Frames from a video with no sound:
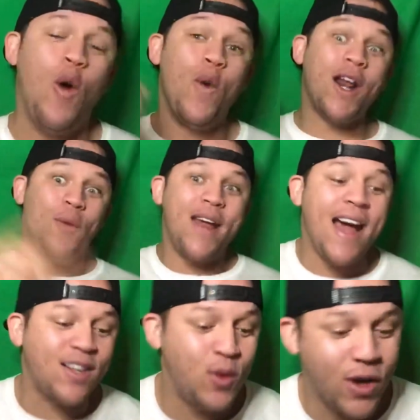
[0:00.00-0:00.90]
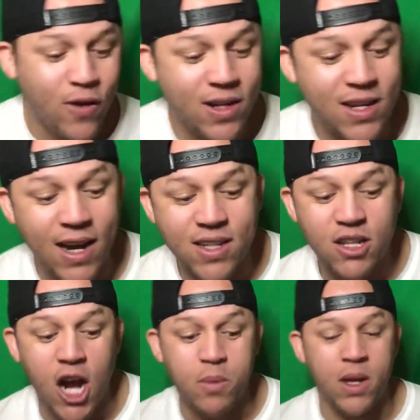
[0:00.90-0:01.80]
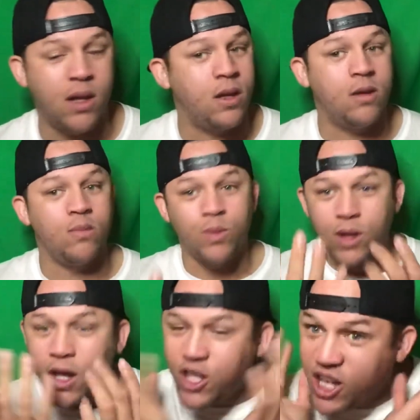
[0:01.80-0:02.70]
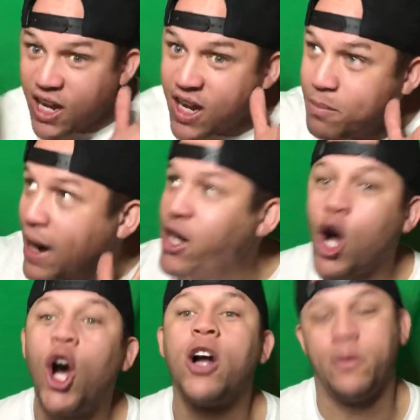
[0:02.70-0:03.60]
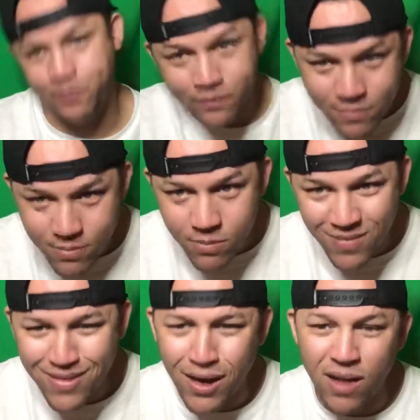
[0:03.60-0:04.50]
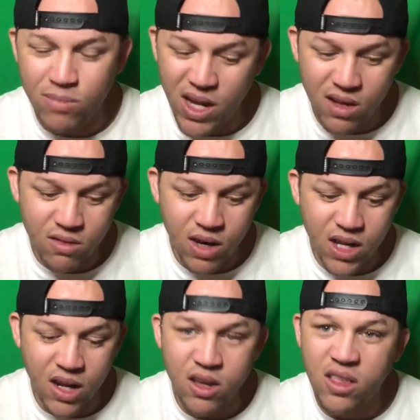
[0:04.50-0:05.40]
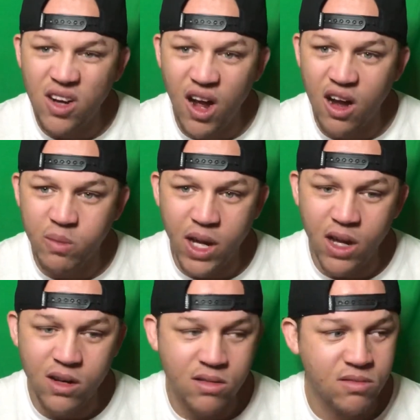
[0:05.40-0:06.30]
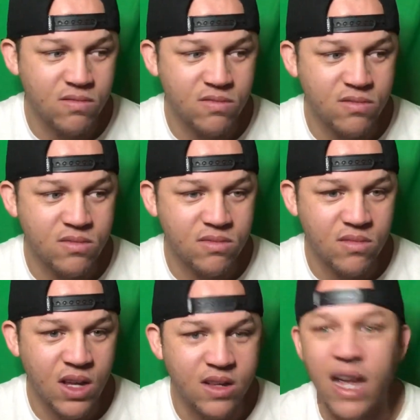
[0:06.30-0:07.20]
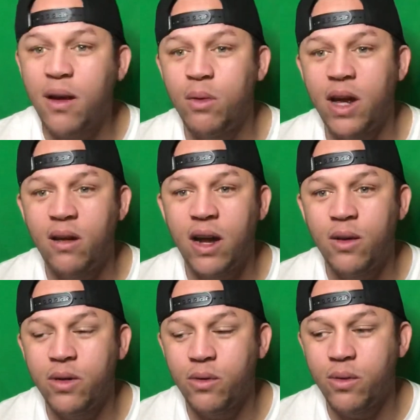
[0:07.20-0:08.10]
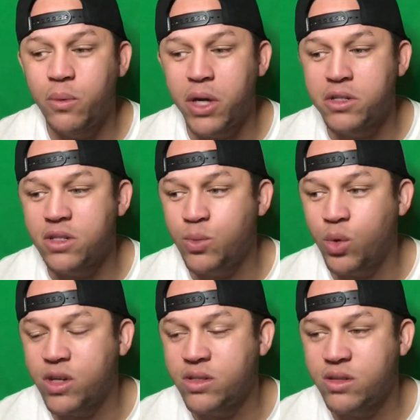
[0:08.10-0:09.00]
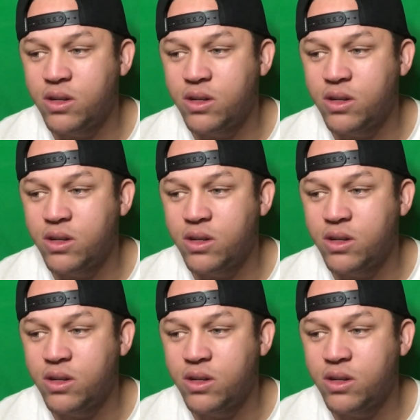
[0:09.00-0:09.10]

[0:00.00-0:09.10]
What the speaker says: We're gonna react to a crazy guy stalked me and yeeted my dog. Oh man, I gotta eat the dog, man. Yeah, now I don't even really watch this anymore because